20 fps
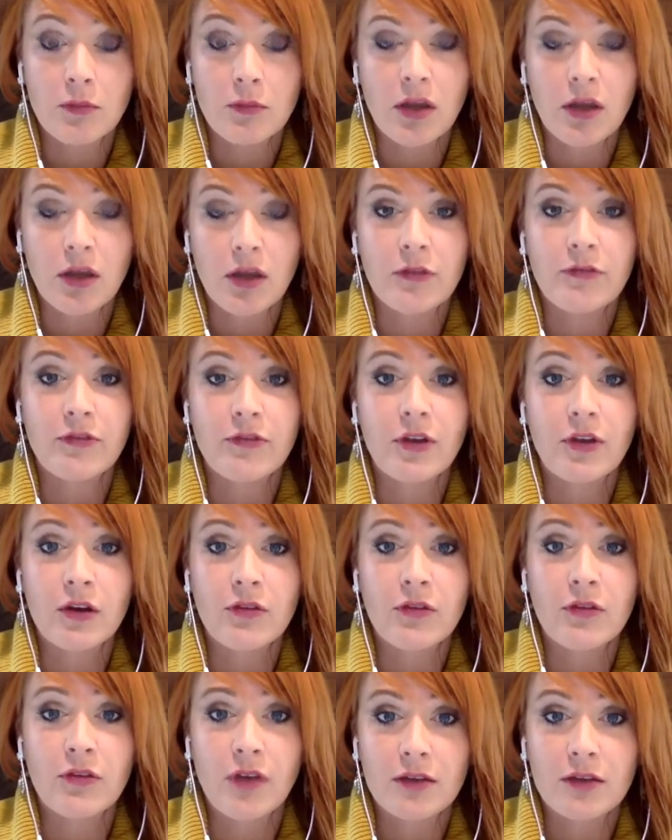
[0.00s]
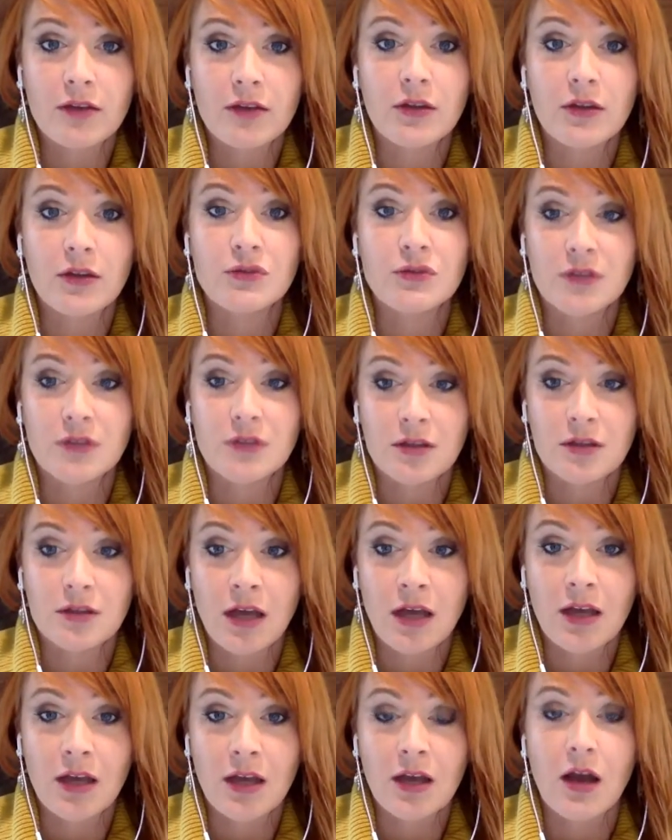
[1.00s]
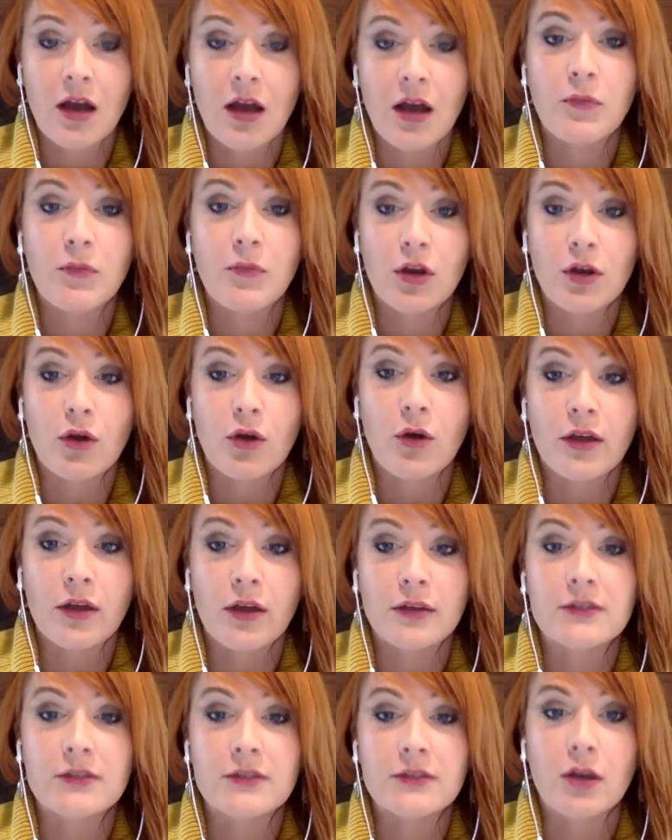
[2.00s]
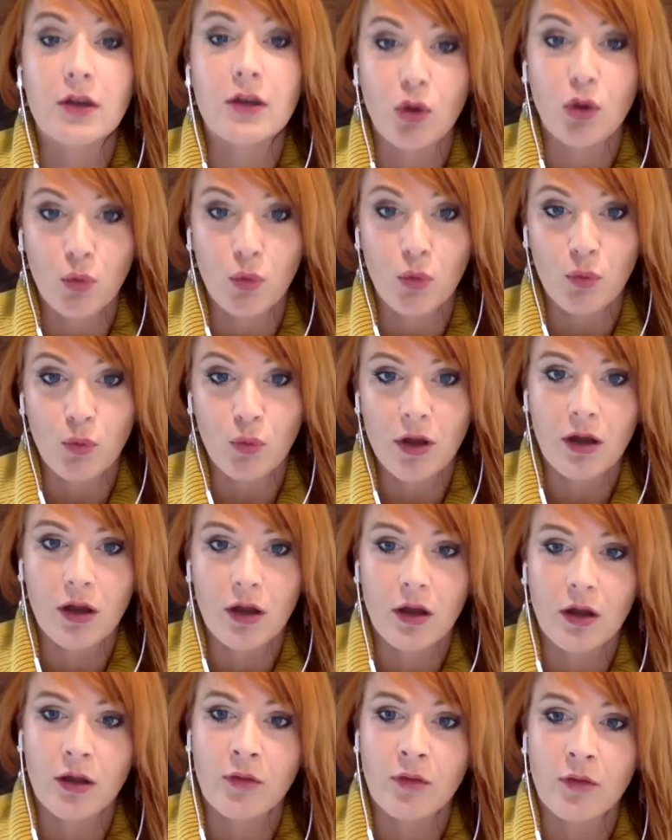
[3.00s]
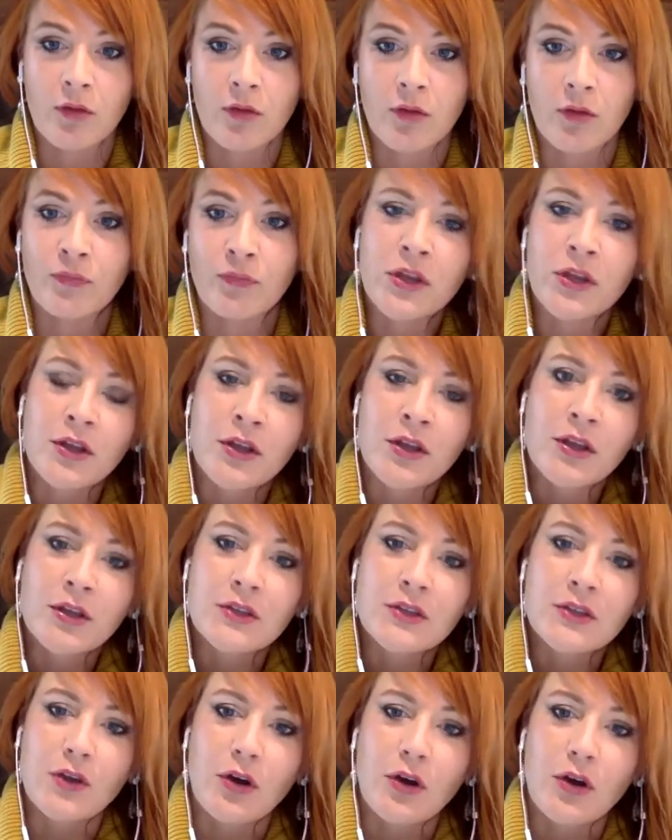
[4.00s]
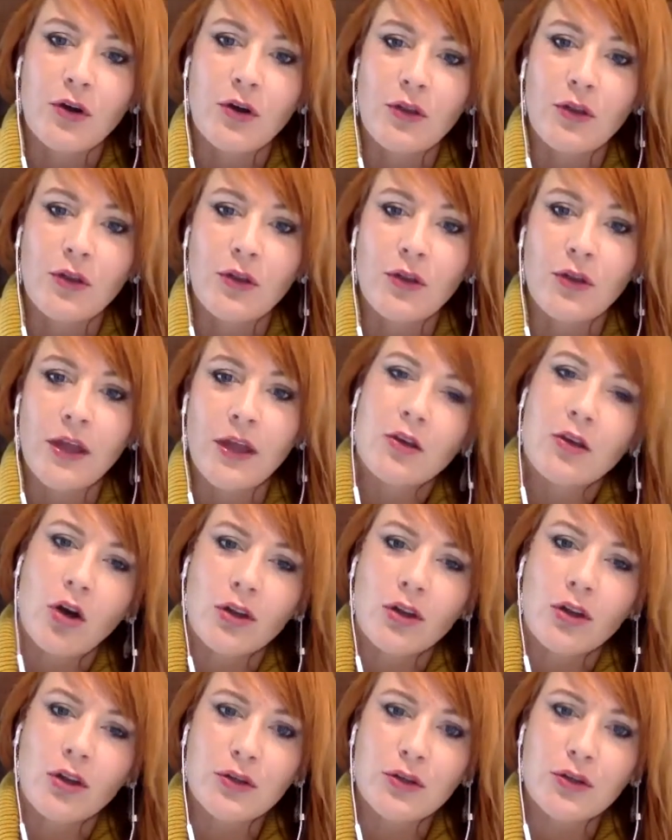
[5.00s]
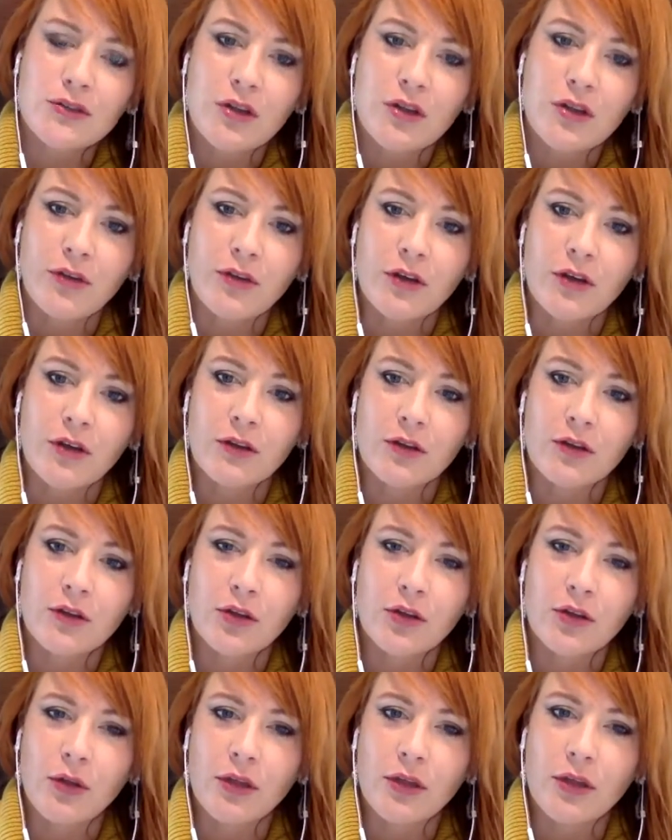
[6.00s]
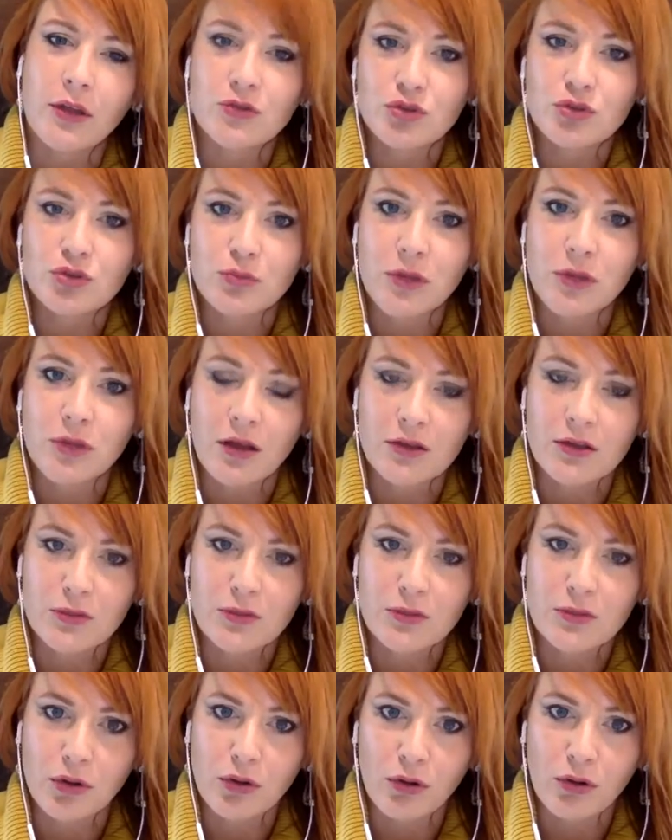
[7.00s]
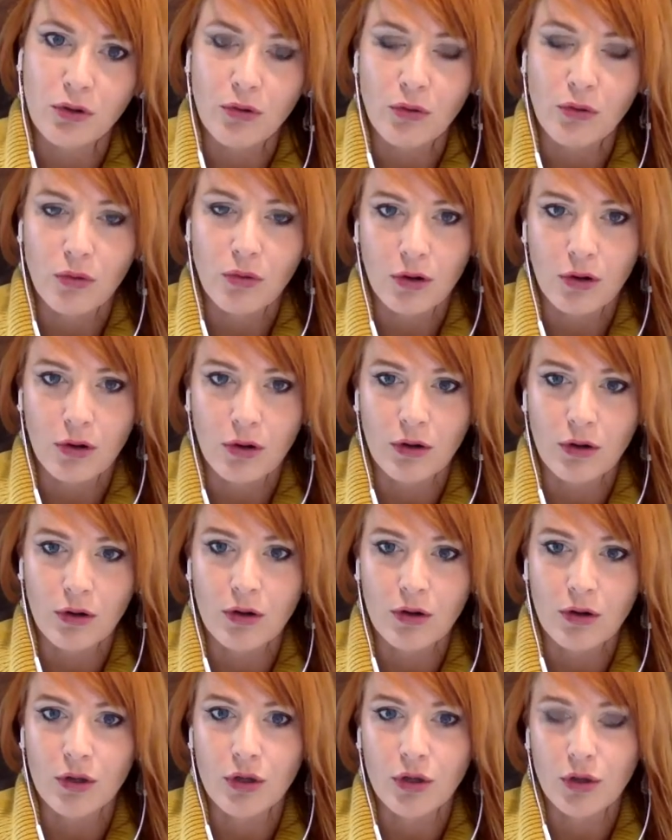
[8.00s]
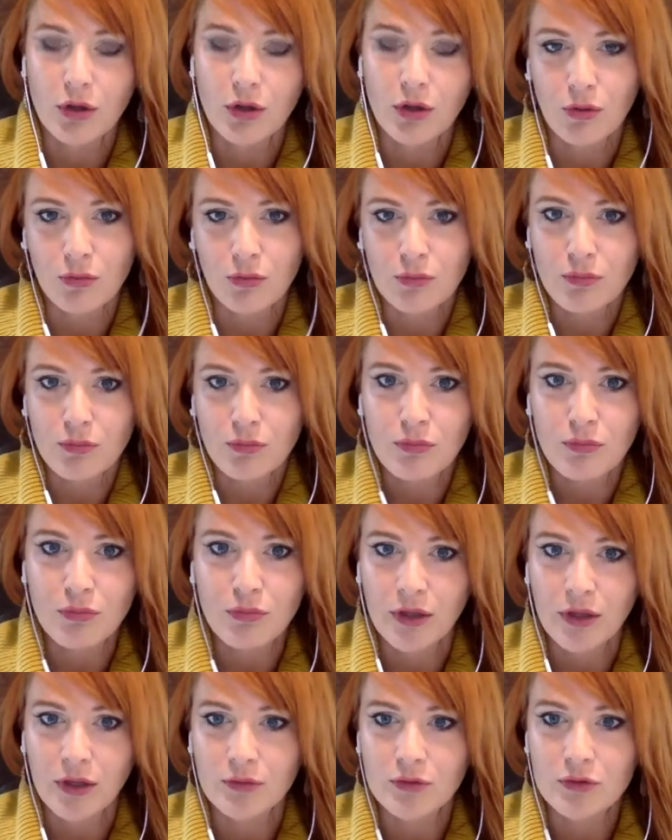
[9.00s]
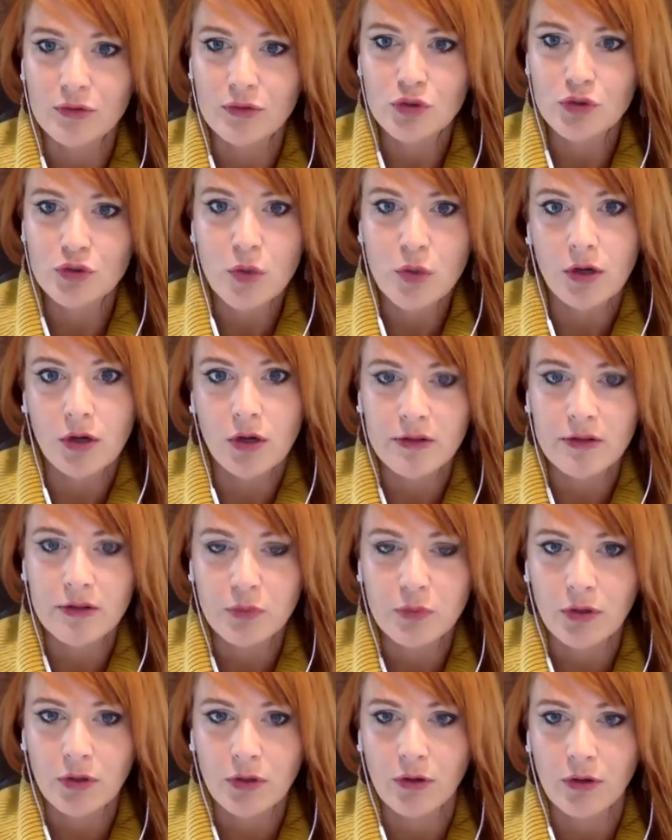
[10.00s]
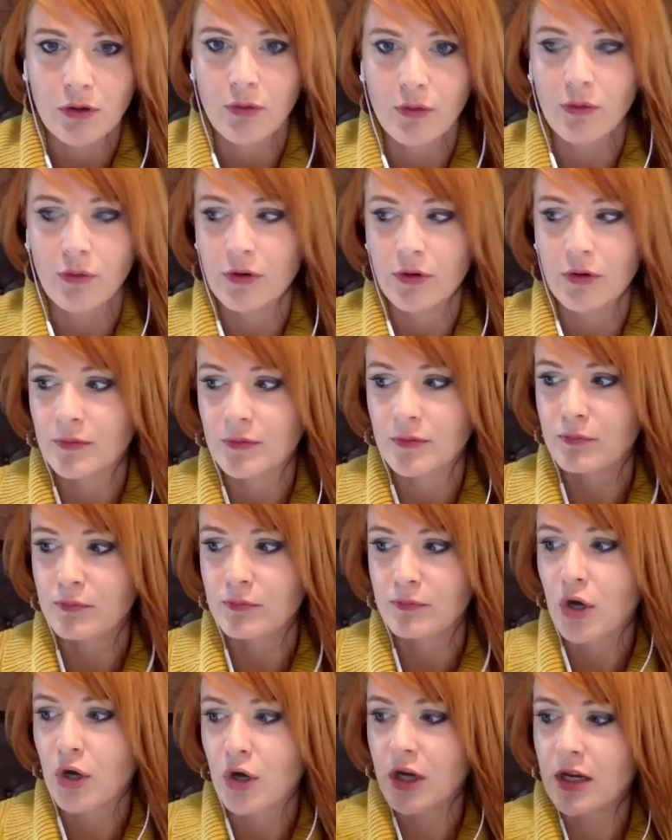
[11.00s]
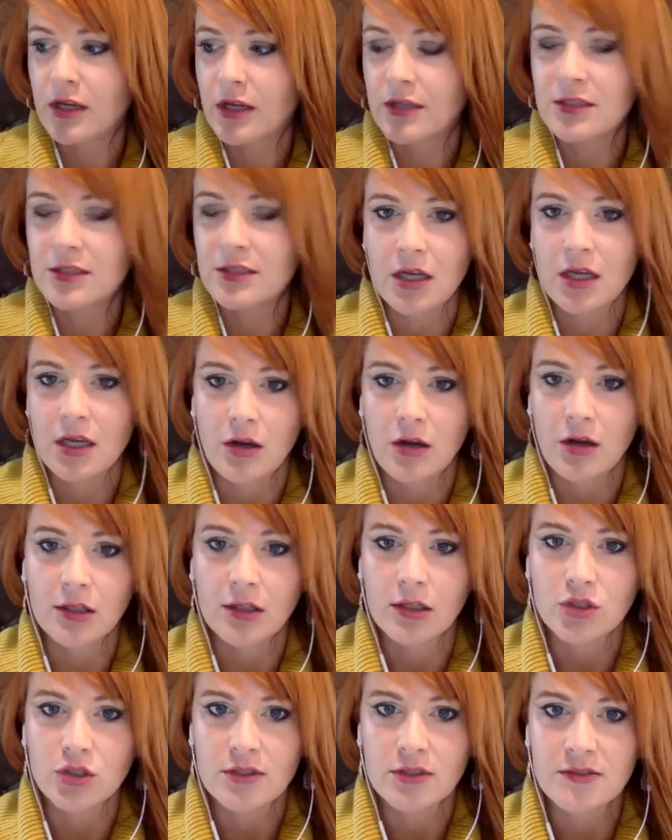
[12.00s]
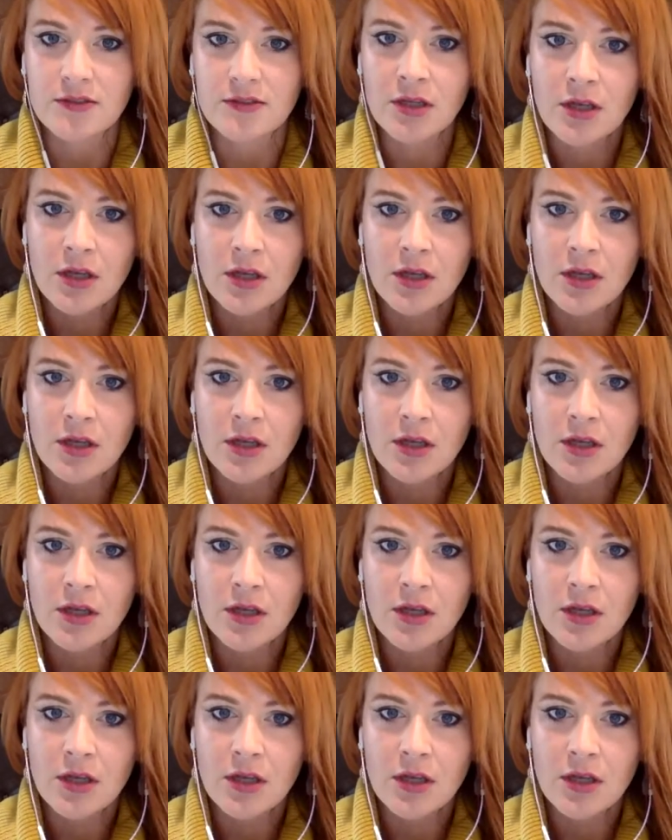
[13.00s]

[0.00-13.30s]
by the very fact that you said that, I'm going to go ahead and say no. So like calling yourself, like a social media expert, or, like a Twitter expert or a marketing technologist